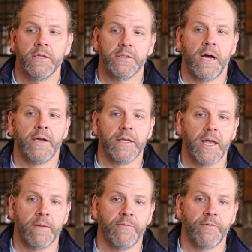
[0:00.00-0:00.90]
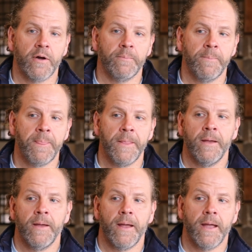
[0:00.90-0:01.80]
Doc came from
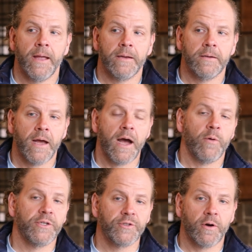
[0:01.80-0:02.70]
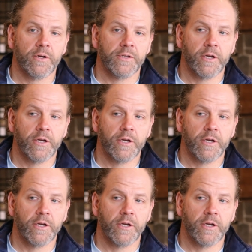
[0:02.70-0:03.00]
and how he started the